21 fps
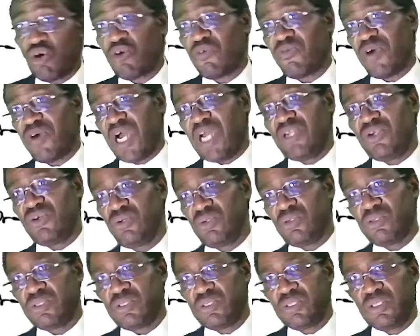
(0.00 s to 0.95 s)
value.
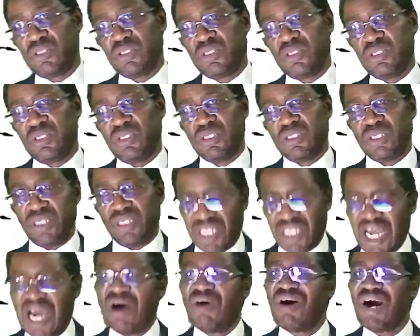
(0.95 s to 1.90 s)

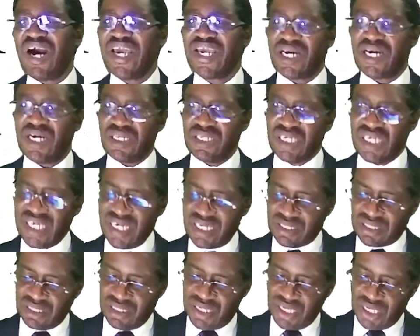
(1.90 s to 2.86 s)
Now I can get
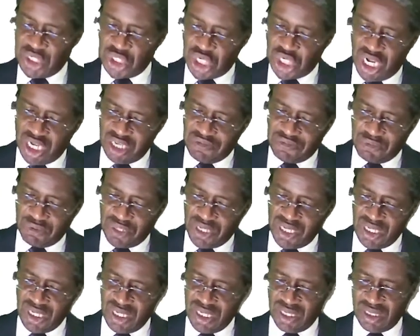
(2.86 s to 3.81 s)
the charge for the
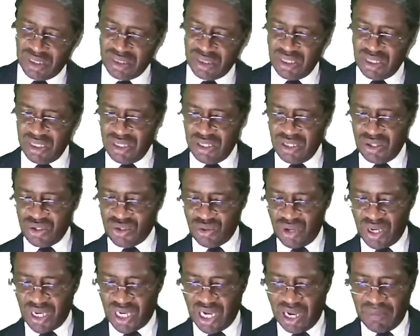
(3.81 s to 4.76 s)
year. So I
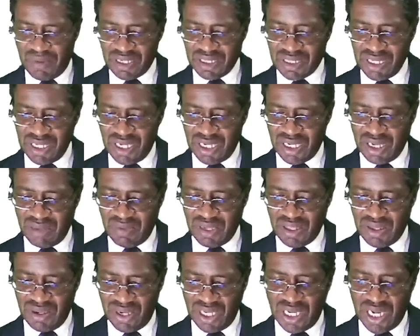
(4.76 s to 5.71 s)
come and see here number
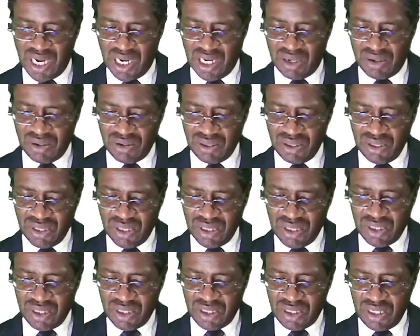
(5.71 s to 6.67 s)
3 now,
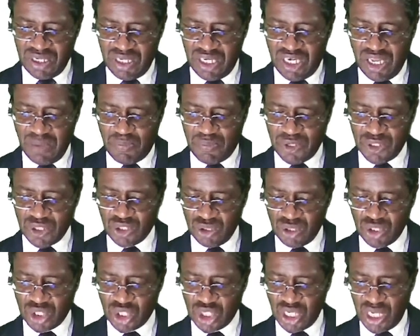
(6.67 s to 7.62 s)
depreciation
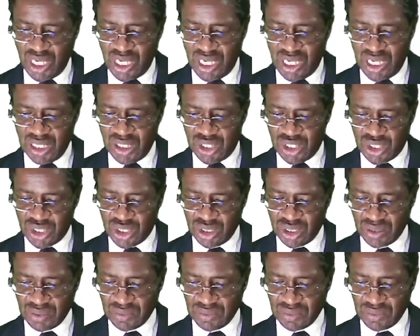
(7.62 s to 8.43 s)
charge